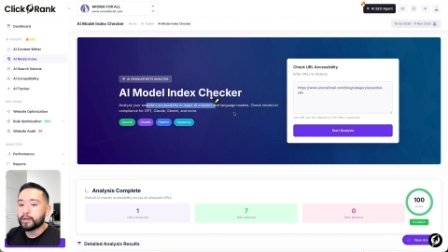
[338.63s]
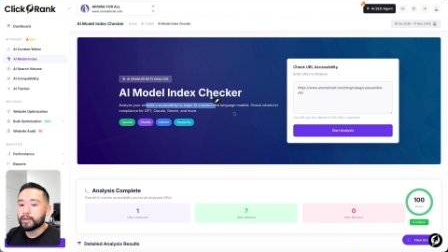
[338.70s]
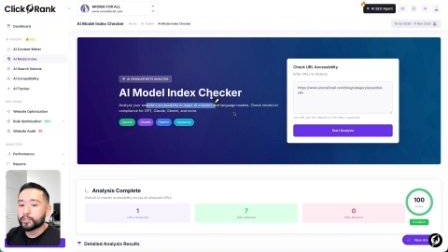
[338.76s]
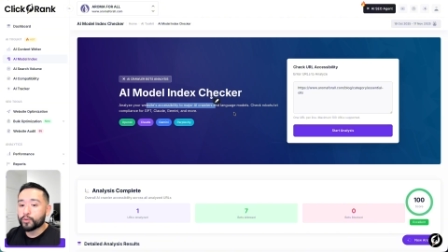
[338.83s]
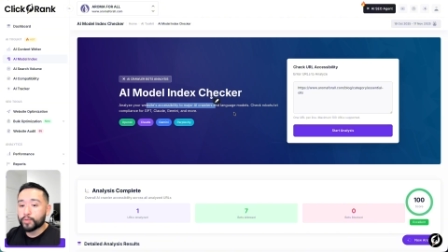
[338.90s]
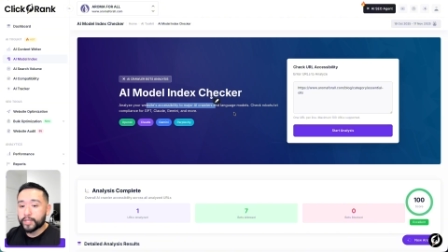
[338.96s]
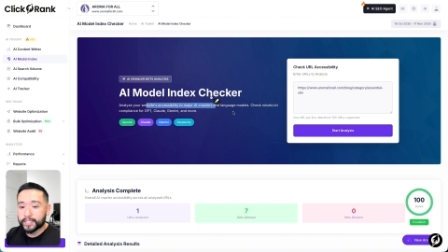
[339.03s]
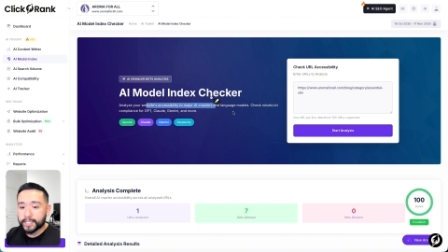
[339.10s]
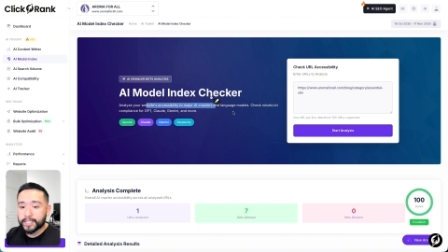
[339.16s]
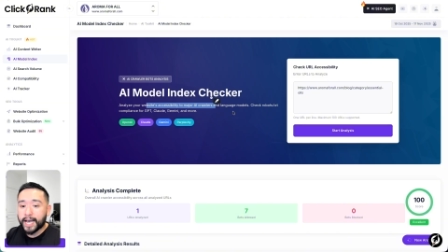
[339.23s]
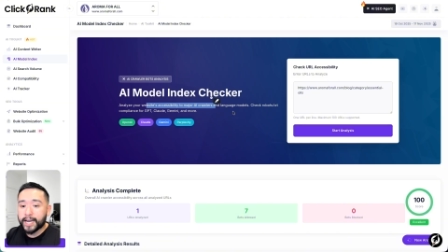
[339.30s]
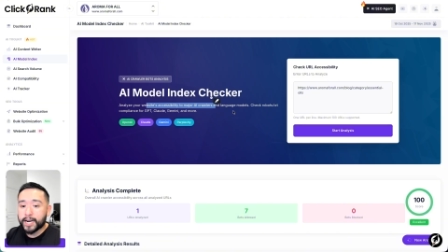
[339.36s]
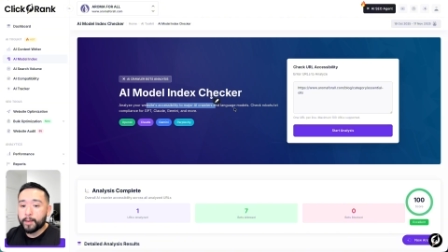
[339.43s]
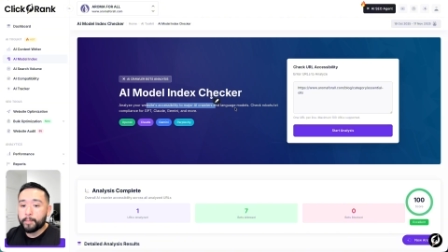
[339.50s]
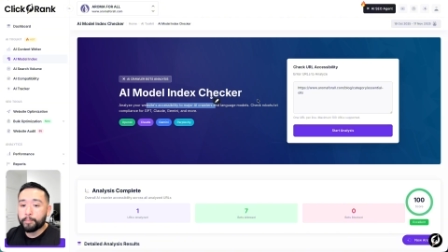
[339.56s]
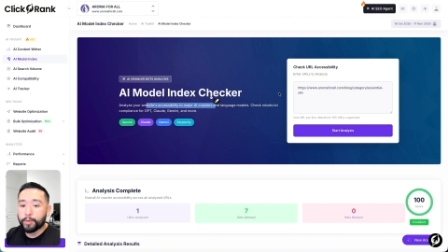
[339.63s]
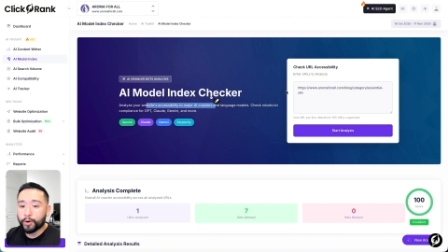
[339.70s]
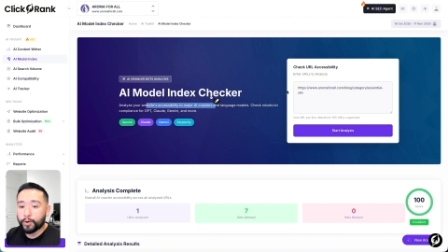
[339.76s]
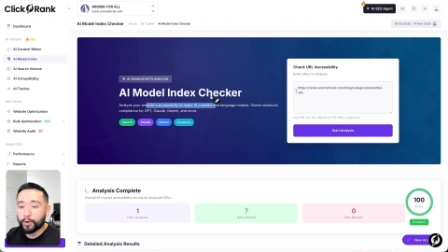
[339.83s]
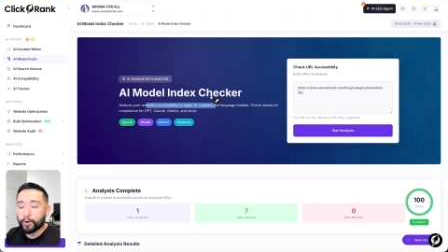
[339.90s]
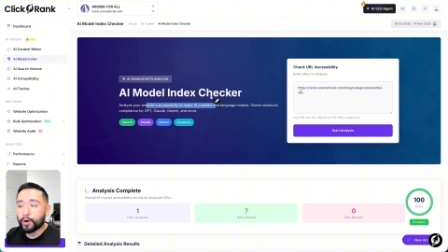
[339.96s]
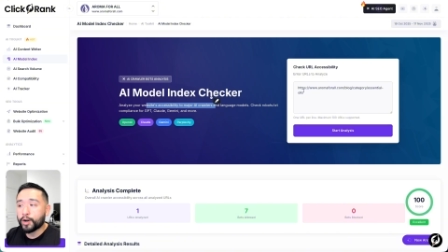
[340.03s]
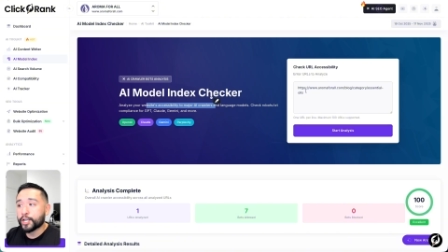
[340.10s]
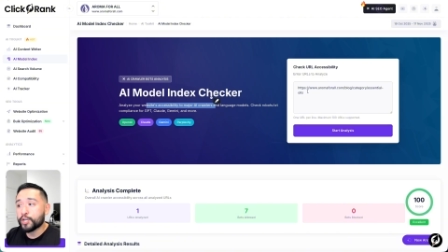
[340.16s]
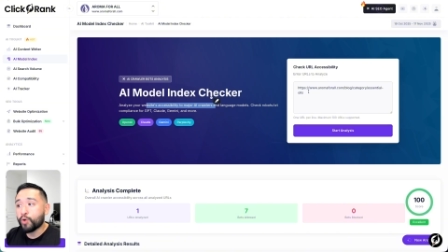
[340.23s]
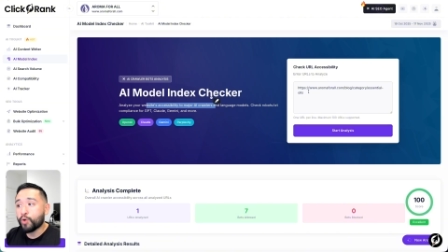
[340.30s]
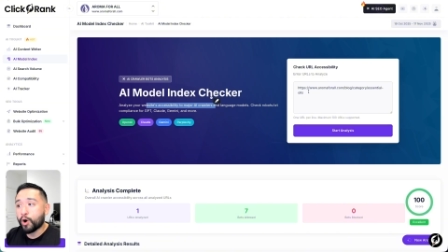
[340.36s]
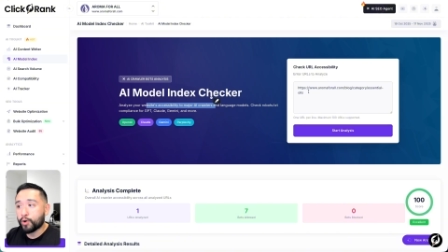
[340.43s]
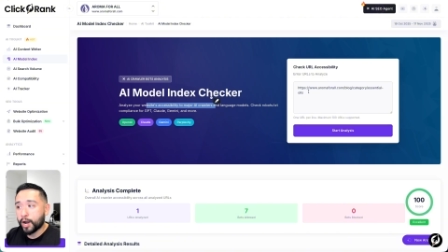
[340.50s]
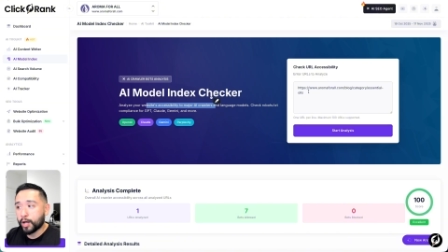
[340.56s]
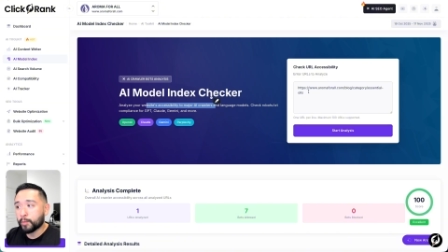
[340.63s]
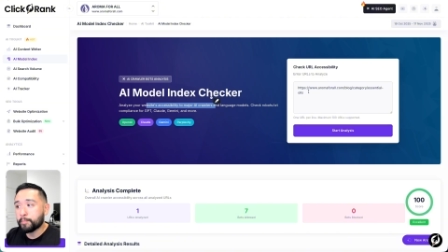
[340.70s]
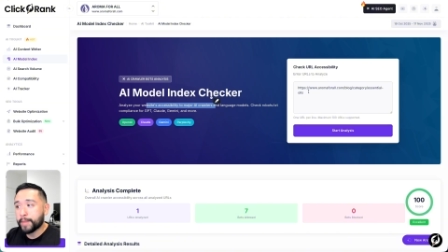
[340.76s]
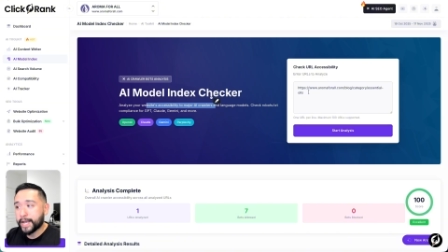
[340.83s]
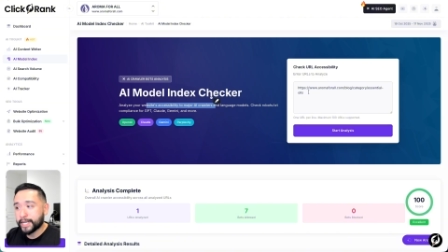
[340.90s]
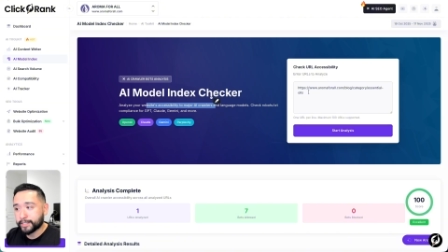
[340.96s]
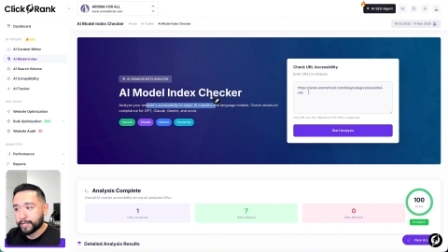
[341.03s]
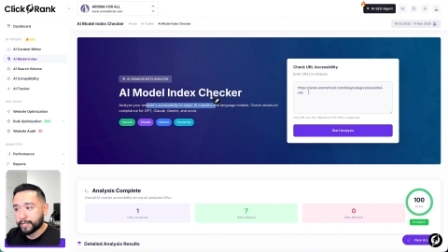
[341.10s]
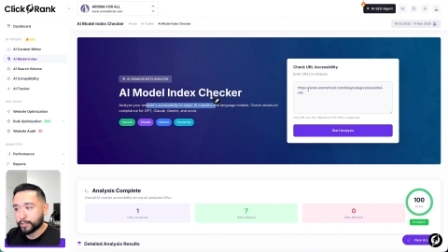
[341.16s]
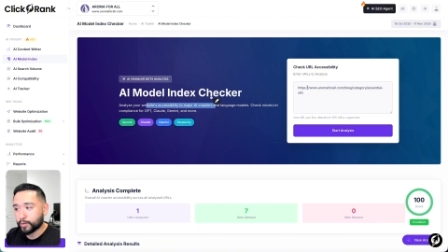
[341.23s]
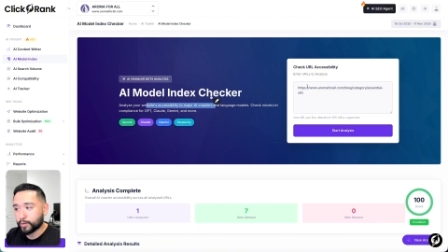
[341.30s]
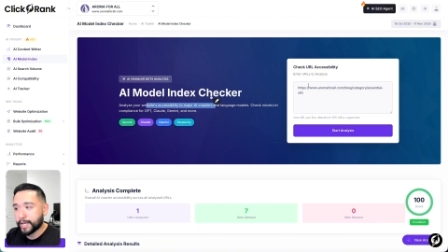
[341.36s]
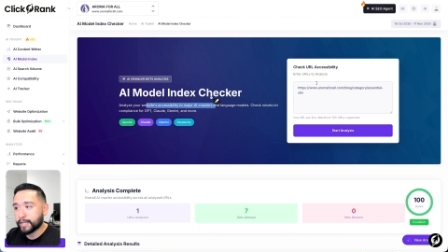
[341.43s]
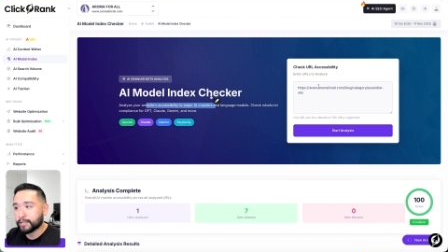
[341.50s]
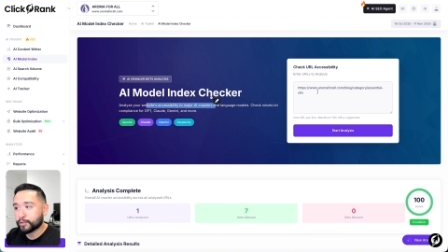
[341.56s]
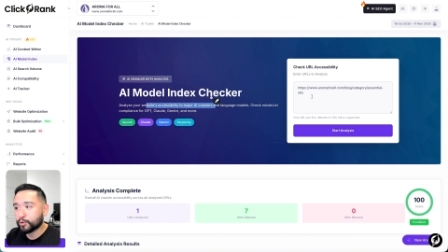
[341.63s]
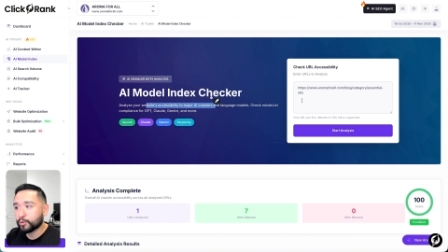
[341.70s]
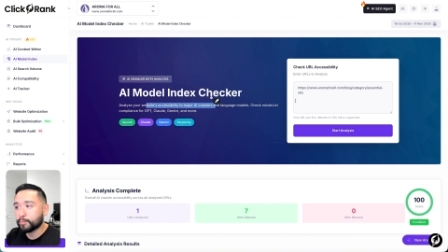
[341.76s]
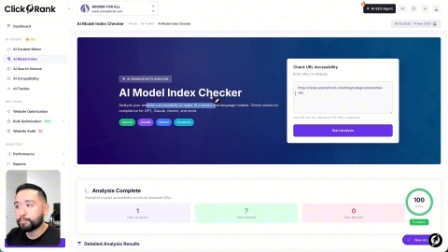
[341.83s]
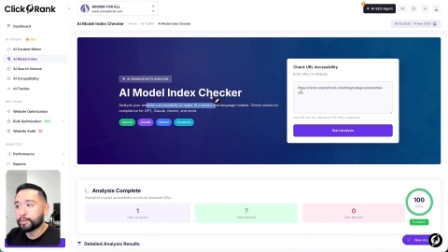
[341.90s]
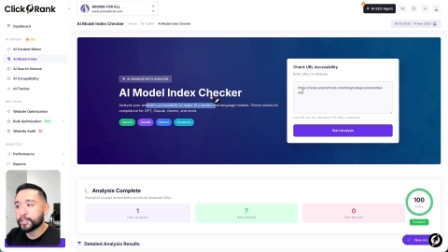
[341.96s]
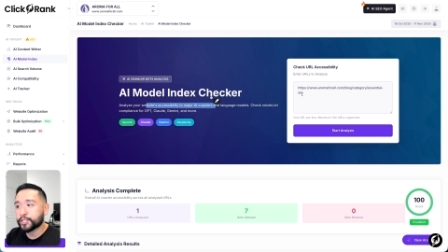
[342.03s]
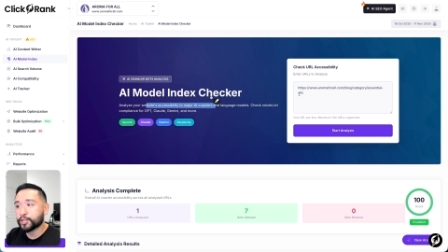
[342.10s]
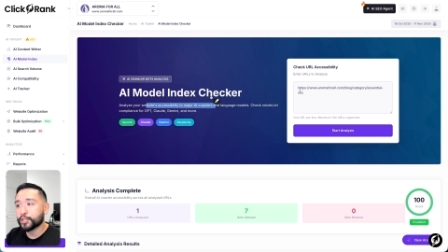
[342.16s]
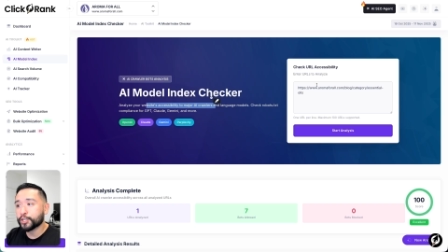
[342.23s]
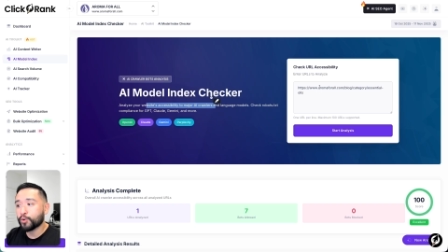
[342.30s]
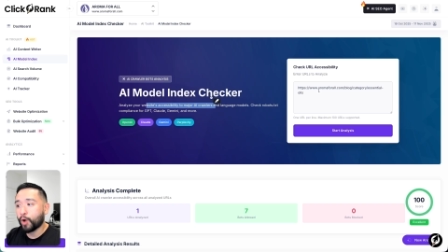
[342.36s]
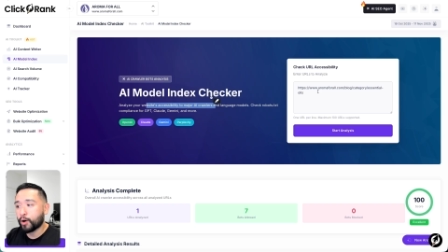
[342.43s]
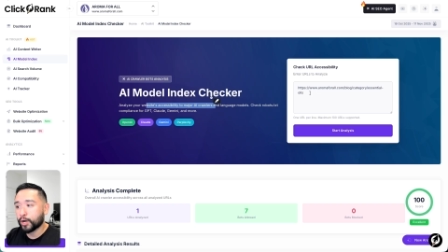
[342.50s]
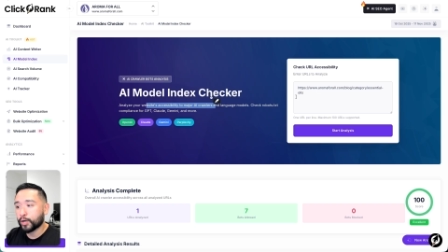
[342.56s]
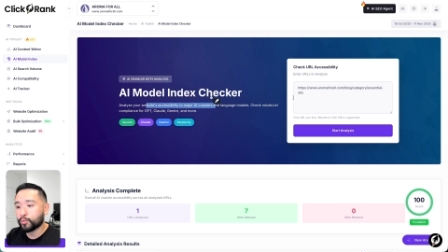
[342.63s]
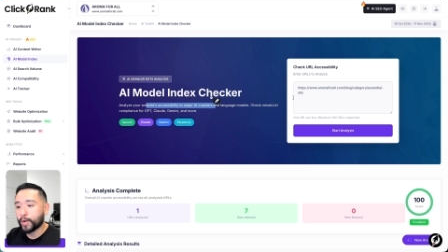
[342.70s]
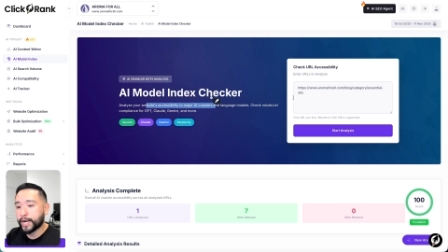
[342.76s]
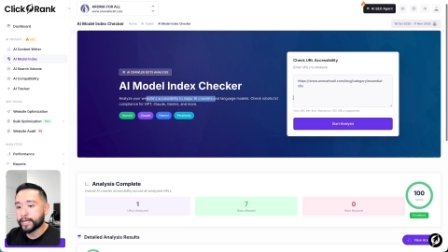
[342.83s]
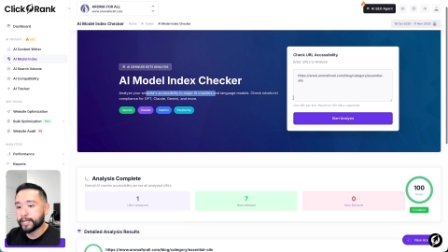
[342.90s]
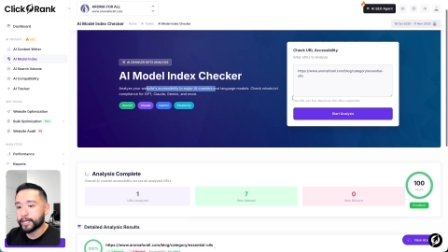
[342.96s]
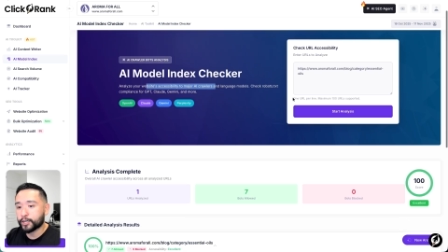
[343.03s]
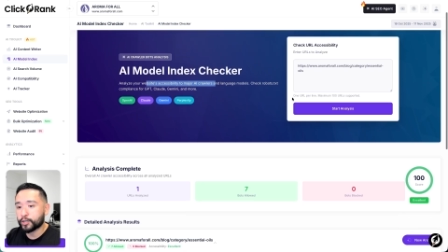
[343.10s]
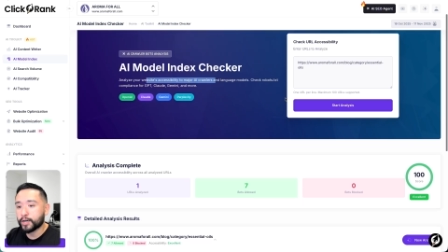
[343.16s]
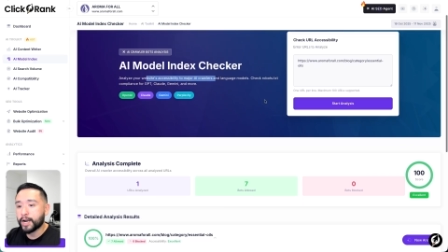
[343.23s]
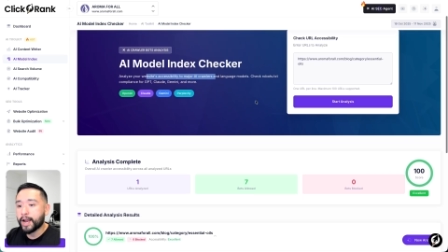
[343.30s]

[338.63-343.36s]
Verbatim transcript: So this is on a per URL basis, okay? So you put your URL right here